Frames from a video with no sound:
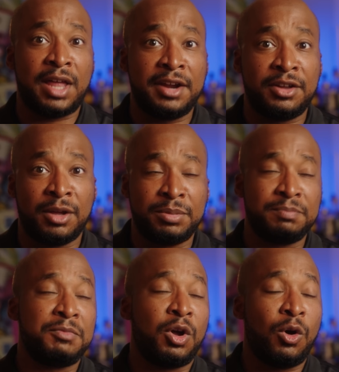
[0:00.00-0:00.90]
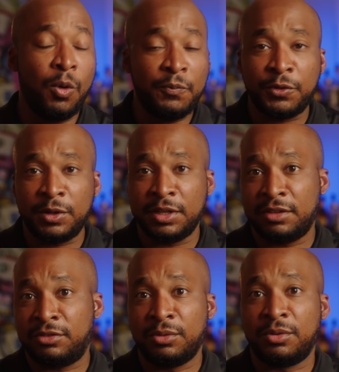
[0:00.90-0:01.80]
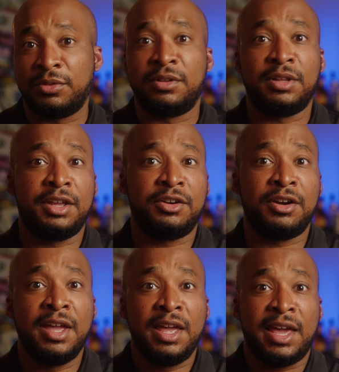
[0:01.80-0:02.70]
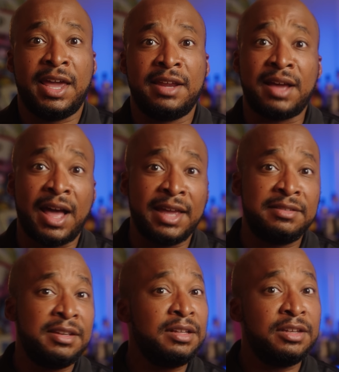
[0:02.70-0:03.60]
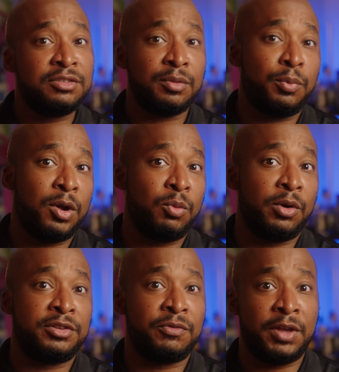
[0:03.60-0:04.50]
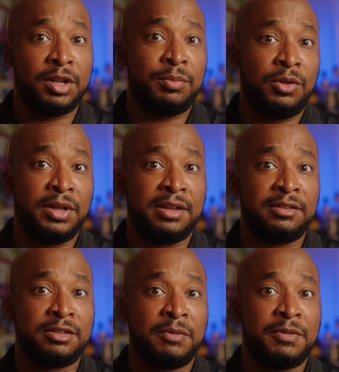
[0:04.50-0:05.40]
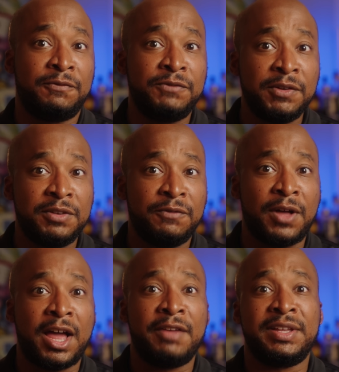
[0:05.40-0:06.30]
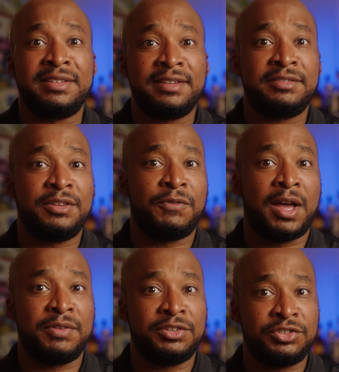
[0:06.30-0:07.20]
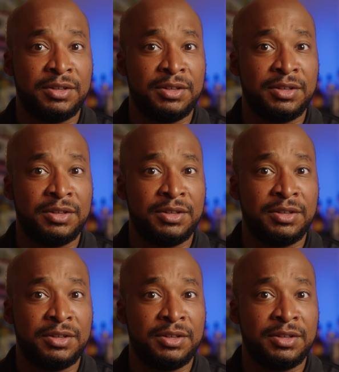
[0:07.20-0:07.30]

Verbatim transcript: lineup, hopefully sooner than later, and ideally to the point where it's available in some of the 55 and 65-inch